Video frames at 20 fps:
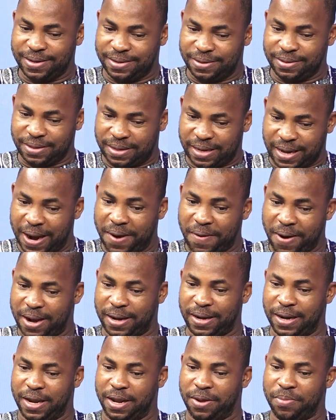
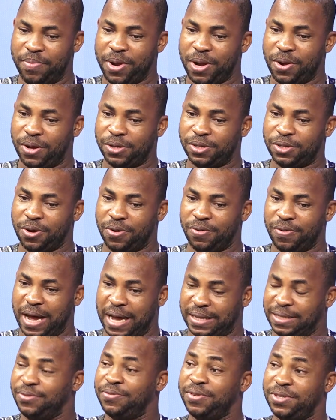Currently, because of
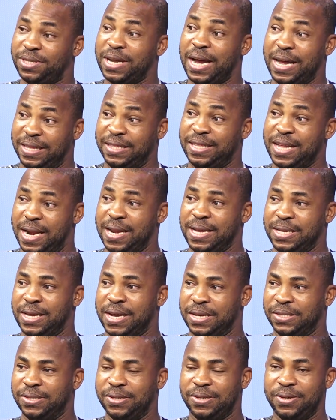artificial intelligence,